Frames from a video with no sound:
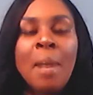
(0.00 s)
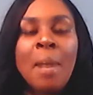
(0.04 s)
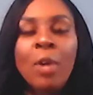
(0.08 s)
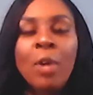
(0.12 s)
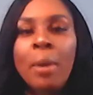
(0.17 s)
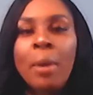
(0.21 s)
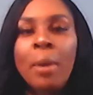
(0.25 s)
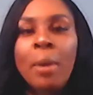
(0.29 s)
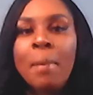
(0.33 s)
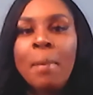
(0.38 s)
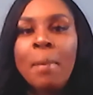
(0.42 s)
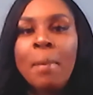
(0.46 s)

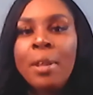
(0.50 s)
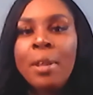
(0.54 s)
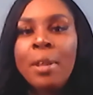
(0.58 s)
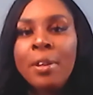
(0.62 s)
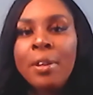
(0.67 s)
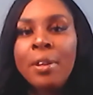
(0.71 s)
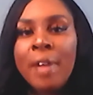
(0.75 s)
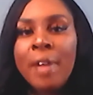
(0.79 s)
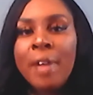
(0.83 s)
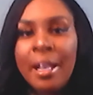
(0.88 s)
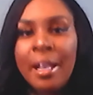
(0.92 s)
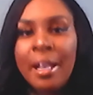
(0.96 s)
grandmother
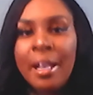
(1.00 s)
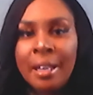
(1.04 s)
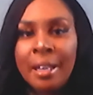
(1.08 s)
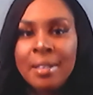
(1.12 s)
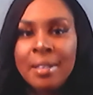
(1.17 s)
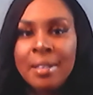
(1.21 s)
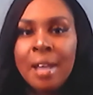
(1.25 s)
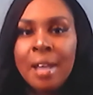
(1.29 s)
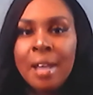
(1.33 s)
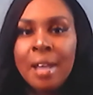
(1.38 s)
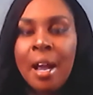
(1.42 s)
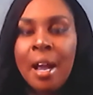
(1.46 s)
at that
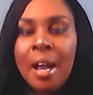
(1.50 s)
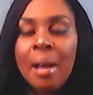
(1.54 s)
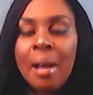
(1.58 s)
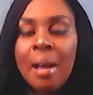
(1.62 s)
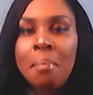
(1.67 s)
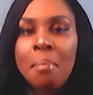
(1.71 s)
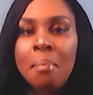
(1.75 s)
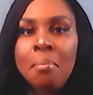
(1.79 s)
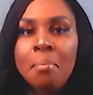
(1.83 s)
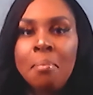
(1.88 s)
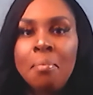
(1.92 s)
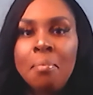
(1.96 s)
time
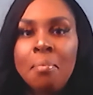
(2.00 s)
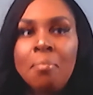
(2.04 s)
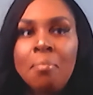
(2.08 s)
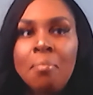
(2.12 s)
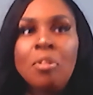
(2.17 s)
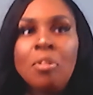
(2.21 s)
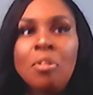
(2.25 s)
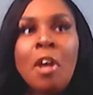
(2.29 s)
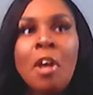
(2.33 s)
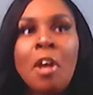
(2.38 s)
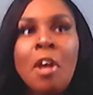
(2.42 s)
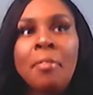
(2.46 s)

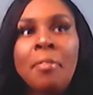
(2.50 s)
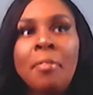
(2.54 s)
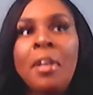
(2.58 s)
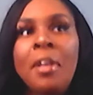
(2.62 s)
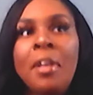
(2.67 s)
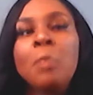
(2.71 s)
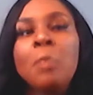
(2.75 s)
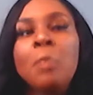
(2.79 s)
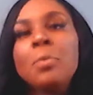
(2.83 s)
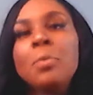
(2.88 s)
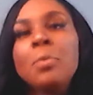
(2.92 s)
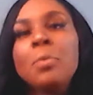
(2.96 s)
thought that
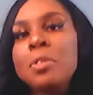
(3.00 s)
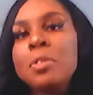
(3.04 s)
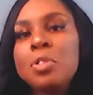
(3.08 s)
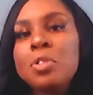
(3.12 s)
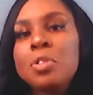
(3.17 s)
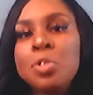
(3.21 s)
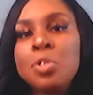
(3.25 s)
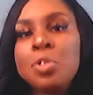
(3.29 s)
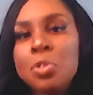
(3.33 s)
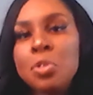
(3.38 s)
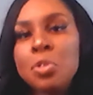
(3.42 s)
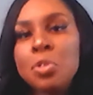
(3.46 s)
it was
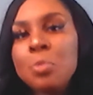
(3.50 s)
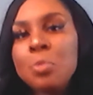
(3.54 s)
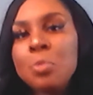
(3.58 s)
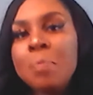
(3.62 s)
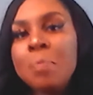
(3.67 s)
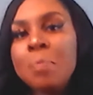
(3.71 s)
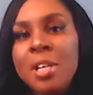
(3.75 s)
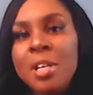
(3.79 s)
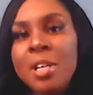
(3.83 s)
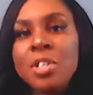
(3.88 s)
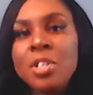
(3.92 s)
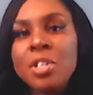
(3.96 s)
too
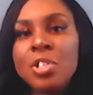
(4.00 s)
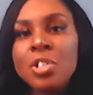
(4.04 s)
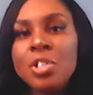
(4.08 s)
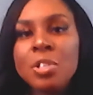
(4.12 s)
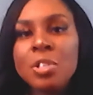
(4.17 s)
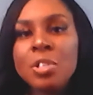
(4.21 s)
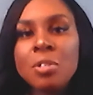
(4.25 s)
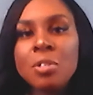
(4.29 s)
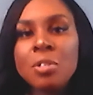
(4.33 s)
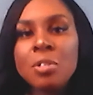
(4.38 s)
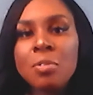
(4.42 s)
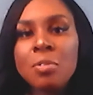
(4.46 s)
much
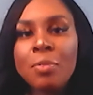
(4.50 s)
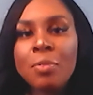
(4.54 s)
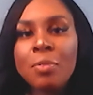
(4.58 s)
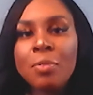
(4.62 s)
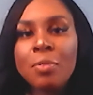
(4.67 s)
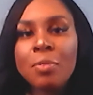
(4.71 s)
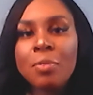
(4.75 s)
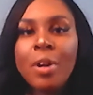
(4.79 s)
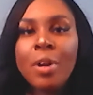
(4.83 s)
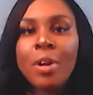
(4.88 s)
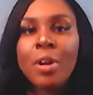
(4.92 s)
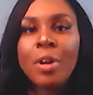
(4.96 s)
for
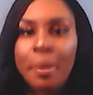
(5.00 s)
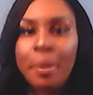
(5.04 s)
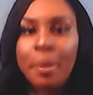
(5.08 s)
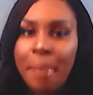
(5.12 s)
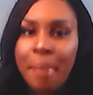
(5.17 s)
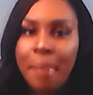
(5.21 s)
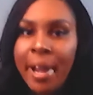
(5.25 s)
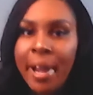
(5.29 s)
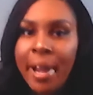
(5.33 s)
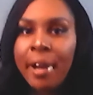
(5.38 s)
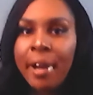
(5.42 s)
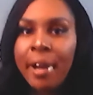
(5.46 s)
her to
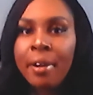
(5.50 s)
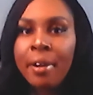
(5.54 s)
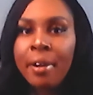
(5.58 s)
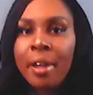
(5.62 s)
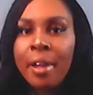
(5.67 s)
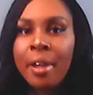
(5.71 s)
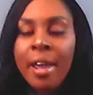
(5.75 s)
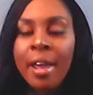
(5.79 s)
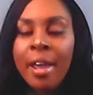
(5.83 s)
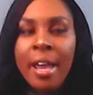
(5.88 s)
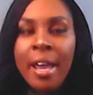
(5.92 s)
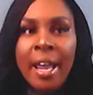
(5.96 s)
bear,
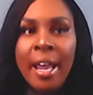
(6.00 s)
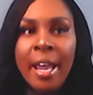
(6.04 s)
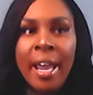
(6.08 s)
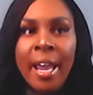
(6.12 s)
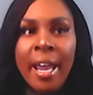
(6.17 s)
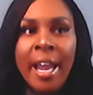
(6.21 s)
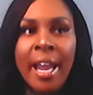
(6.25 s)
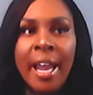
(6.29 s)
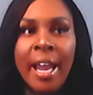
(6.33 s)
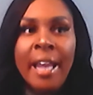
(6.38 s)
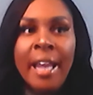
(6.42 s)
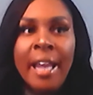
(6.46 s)

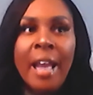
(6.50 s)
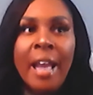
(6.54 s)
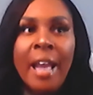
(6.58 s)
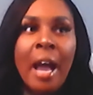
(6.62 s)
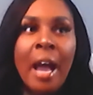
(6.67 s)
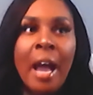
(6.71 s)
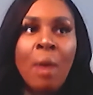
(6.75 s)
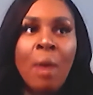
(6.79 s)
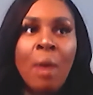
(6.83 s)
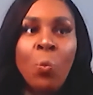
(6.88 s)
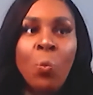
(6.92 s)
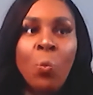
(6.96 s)
and I
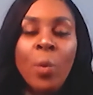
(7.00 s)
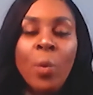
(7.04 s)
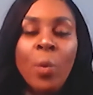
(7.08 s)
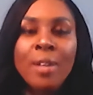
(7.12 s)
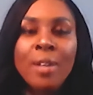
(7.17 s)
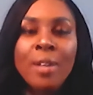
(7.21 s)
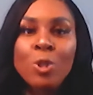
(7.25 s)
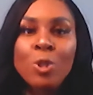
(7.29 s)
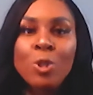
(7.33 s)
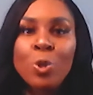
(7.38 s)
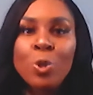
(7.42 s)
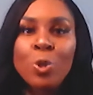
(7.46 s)
went
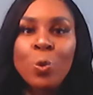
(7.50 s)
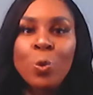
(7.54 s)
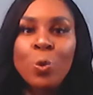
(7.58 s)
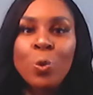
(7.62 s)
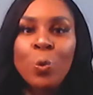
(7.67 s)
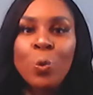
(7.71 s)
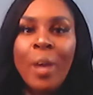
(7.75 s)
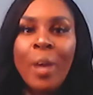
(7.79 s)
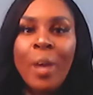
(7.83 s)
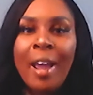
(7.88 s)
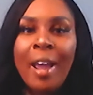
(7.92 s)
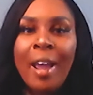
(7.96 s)
to
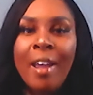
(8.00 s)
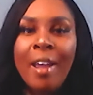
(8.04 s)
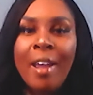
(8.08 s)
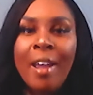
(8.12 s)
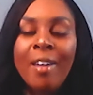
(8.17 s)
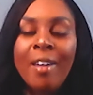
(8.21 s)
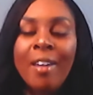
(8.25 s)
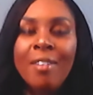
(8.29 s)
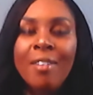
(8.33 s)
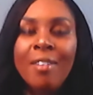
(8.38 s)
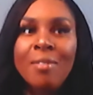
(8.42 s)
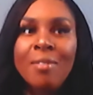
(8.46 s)

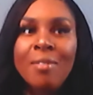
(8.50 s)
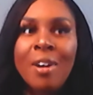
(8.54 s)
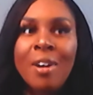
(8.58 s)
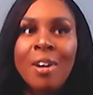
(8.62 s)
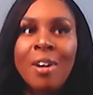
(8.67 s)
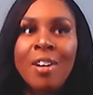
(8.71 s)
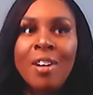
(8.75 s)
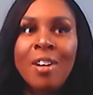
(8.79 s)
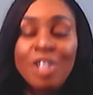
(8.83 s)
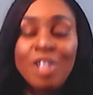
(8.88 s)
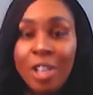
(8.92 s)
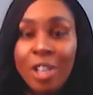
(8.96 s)
a
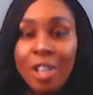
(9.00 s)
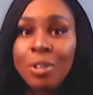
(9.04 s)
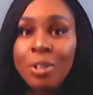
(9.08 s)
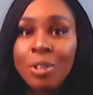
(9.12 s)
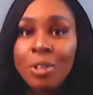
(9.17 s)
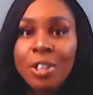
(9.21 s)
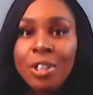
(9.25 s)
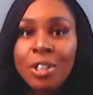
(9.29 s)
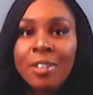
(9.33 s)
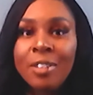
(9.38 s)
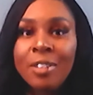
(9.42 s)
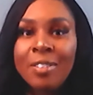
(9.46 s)

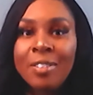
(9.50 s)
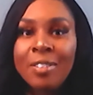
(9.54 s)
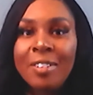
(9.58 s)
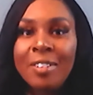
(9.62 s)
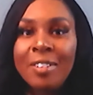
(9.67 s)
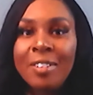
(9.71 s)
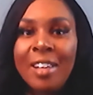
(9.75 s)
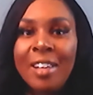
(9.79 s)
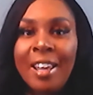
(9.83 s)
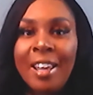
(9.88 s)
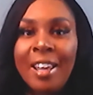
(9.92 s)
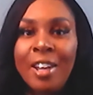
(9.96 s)
shelter
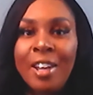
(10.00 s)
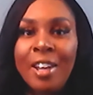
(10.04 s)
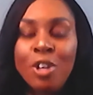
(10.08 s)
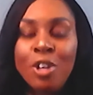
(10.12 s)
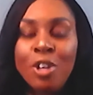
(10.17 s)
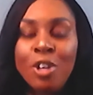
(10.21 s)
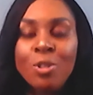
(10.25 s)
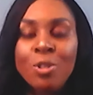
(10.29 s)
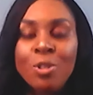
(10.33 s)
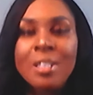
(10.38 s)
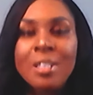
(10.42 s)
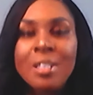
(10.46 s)
in
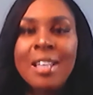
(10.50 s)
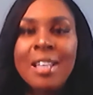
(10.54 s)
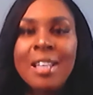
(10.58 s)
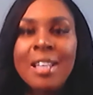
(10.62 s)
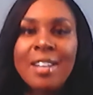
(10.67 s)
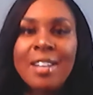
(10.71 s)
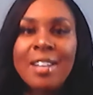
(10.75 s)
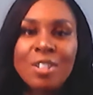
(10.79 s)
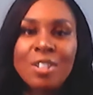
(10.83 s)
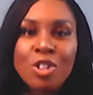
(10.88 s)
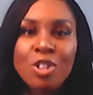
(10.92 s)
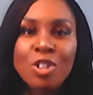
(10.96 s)
Houston,
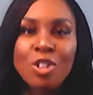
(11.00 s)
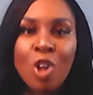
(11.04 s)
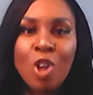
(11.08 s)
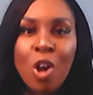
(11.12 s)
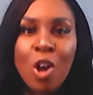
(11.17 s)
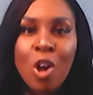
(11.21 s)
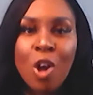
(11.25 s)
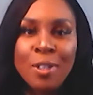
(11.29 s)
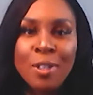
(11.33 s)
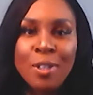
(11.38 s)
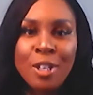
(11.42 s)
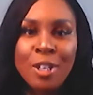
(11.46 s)
Texas called
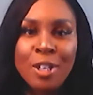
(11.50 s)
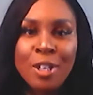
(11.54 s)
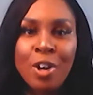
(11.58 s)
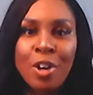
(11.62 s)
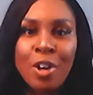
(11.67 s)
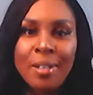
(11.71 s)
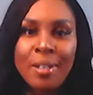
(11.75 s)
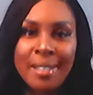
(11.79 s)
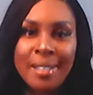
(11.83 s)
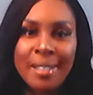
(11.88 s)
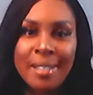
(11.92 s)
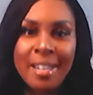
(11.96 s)

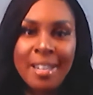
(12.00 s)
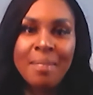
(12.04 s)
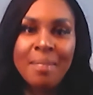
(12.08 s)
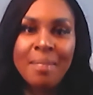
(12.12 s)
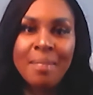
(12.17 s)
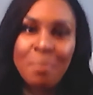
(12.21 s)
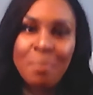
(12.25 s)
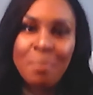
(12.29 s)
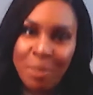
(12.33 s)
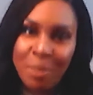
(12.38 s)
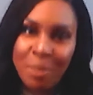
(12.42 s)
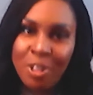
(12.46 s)
CRC,
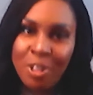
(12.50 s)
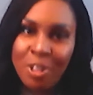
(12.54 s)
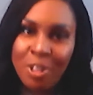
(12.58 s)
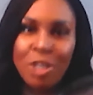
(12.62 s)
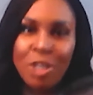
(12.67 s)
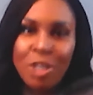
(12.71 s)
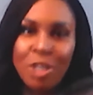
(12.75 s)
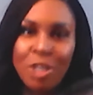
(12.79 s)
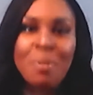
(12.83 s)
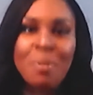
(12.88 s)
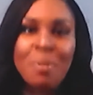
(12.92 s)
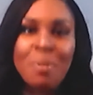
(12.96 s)

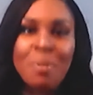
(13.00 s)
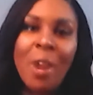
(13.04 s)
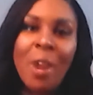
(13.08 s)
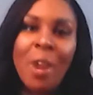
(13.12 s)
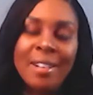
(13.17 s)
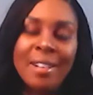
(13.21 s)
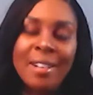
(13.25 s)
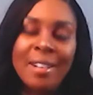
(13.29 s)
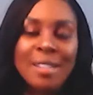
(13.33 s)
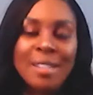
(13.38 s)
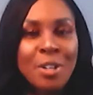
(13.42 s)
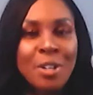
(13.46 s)
Chimney Rock
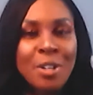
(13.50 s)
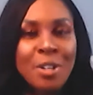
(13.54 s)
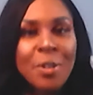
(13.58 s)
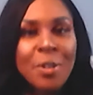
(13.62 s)
Center,